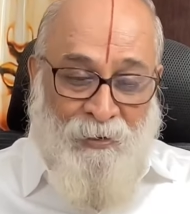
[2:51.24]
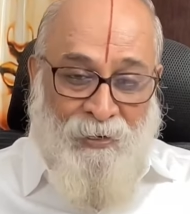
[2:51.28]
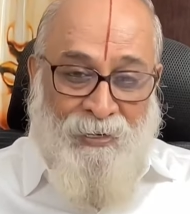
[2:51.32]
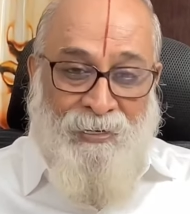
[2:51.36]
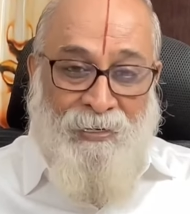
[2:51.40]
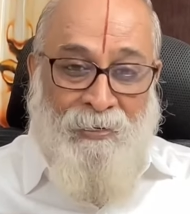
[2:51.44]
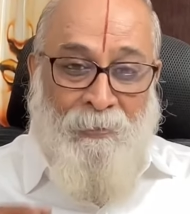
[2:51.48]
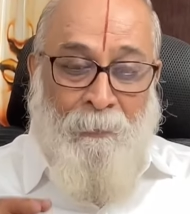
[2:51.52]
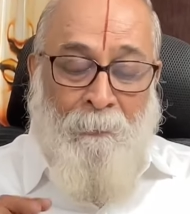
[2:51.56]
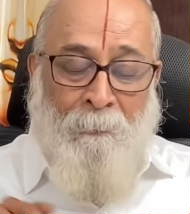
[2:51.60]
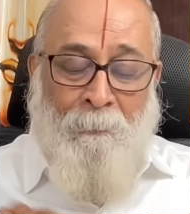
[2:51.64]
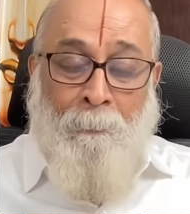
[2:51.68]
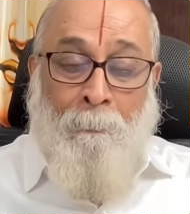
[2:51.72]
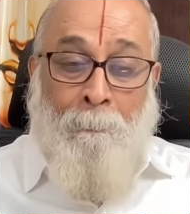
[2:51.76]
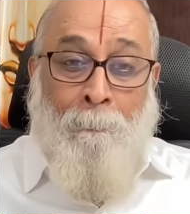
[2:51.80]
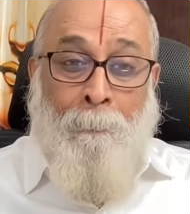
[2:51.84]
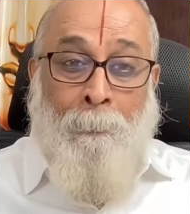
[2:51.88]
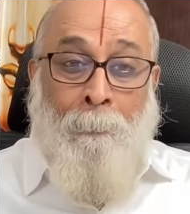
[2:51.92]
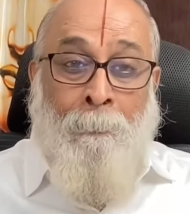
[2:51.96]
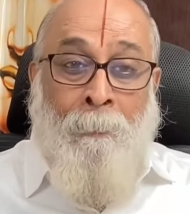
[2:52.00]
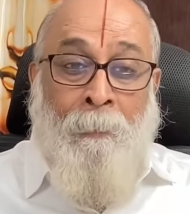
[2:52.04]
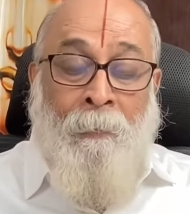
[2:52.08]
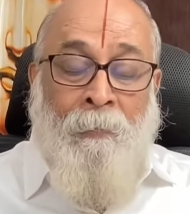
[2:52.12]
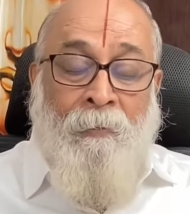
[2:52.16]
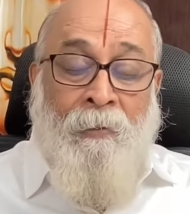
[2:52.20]
Okay.
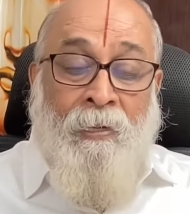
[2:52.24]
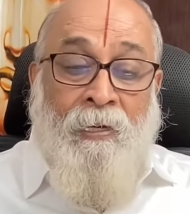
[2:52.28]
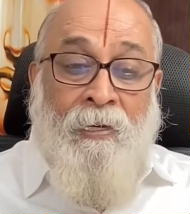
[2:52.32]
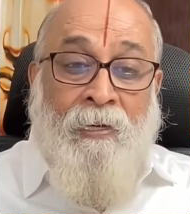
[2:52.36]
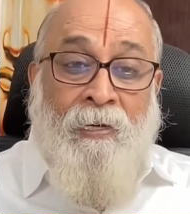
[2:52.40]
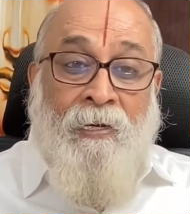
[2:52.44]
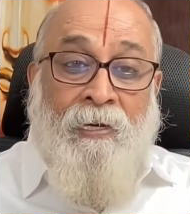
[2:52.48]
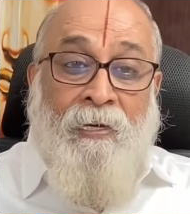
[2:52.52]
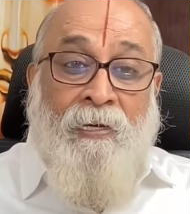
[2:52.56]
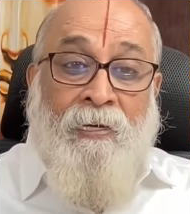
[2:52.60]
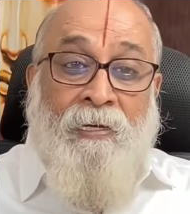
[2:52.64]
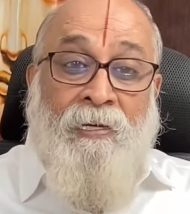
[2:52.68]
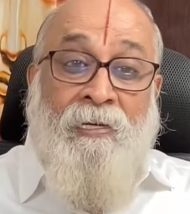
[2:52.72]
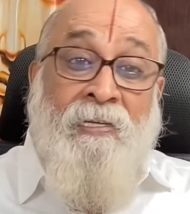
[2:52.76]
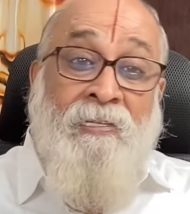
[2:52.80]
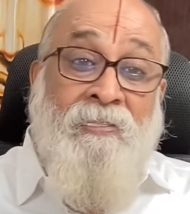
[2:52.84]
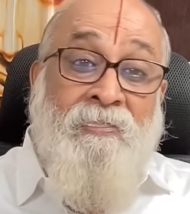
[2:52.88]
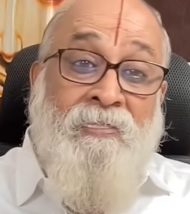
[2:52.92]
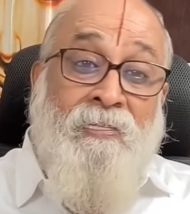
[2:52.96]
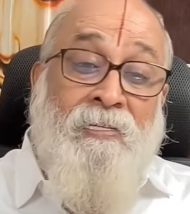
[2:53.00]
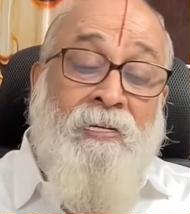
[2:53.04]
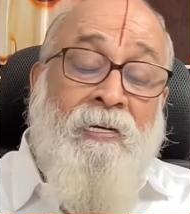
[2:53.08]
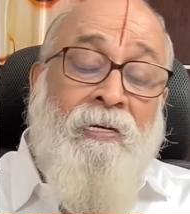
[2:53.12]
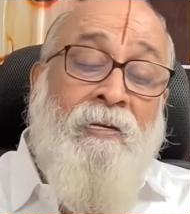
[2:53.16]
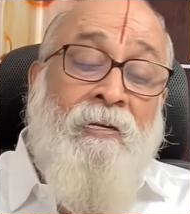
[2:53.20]

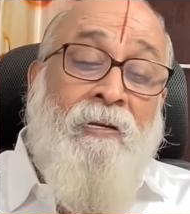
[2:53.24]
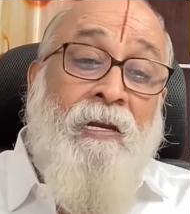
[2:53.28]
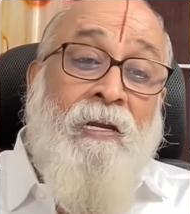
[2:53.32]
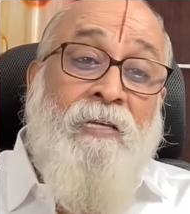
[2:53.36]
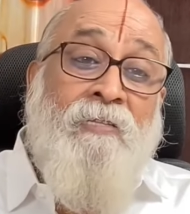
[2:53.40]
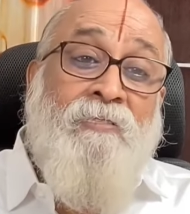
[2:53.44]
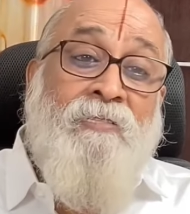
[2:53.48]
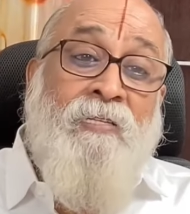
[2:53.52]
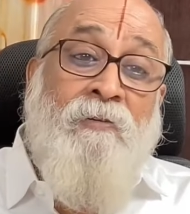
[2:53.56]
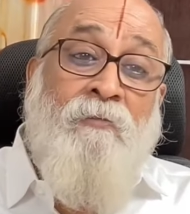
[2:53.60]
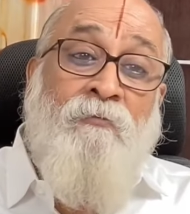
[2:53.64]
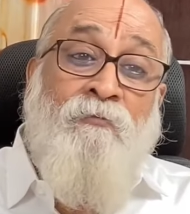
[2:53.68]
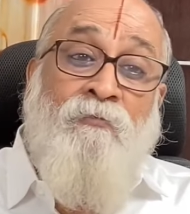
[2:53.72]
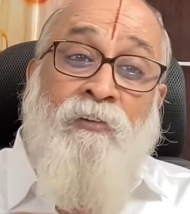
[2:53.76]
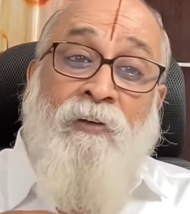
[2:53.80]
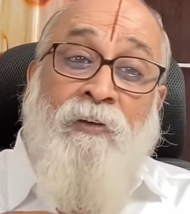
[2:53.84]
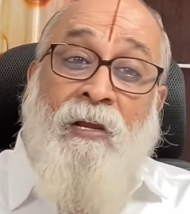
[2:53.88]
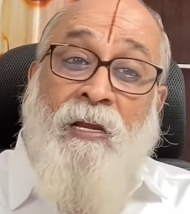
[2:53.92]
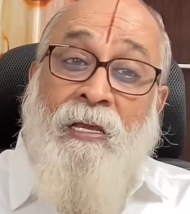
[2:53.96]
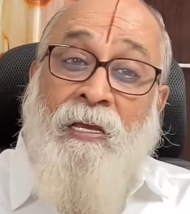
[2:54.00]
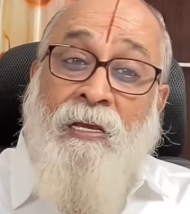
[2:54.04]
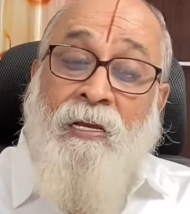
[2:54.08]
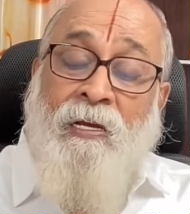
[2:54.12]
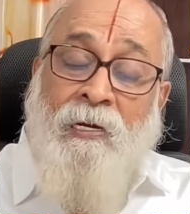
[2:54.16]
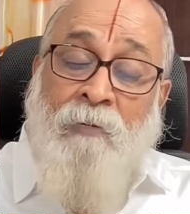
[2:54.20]
Instantly, some
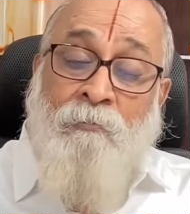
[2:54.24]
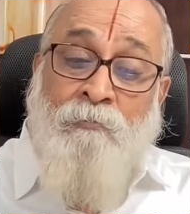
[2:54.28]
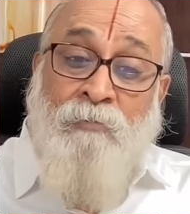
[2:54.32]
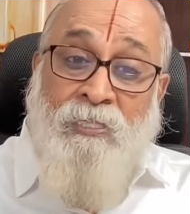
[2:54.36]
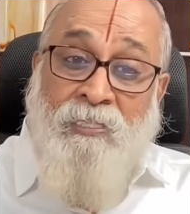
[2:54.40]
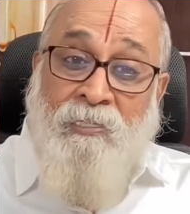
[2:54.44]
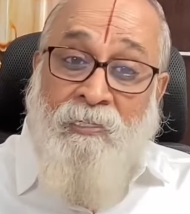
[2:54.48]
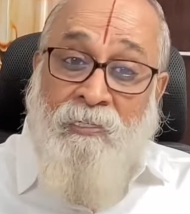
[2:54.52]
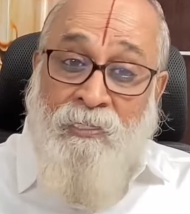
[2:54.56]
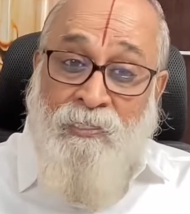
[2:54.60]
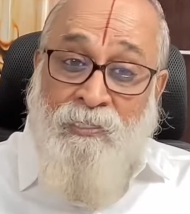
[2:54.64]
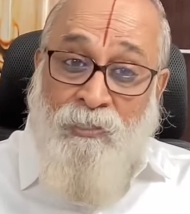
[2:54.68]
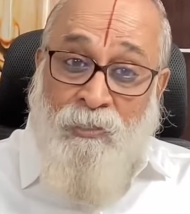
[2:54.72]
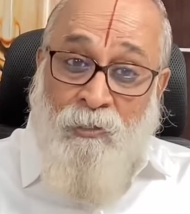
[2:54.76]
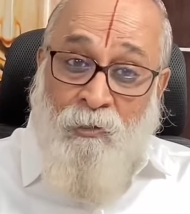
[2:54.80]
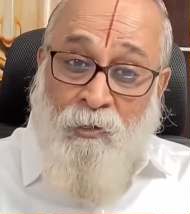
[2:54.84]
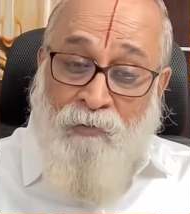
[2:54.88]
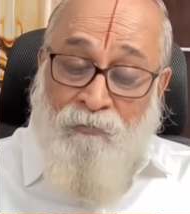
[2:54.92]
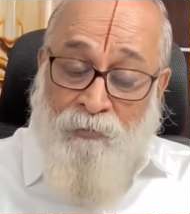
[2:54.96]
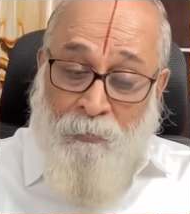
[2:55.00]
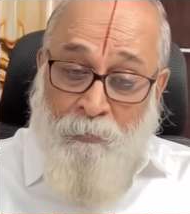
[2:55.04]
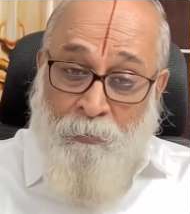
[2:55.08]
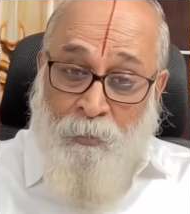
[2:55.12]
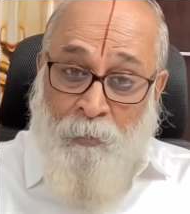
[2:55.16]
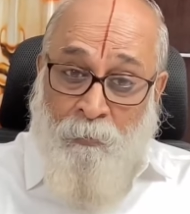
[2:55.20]
feeling comes, it is
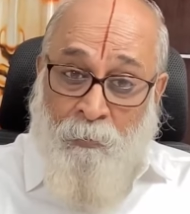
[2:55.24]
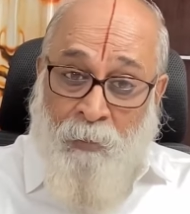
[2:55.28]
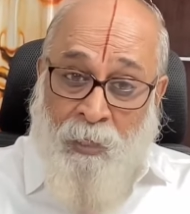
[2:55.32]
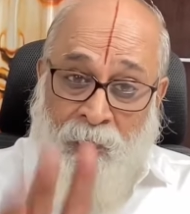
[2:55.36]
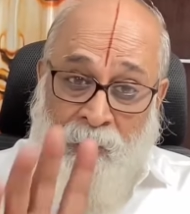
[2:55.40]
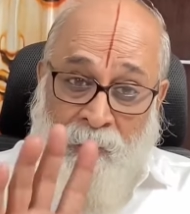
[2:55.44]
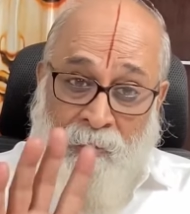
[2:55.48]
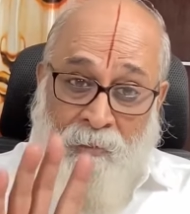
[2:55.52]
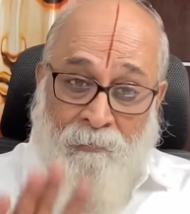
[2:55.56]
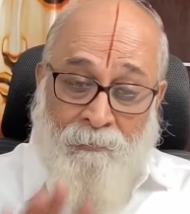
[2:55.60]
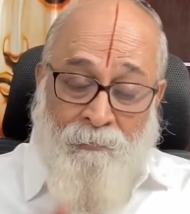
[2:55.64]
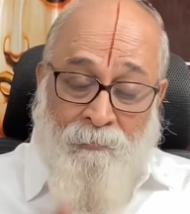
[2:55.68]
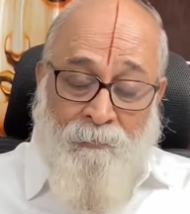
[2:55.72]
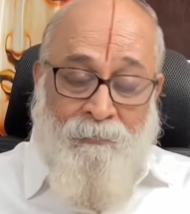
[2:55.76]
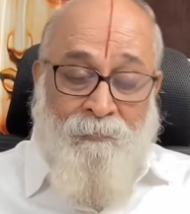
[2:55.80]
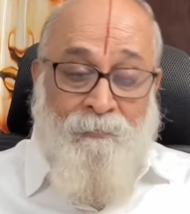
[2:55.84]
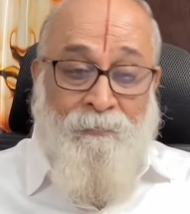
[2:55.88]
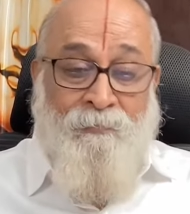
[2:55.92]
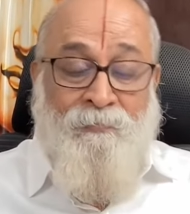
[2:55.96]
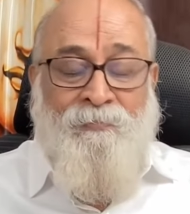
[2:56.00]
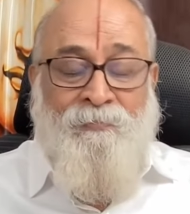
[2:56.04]
not from the mind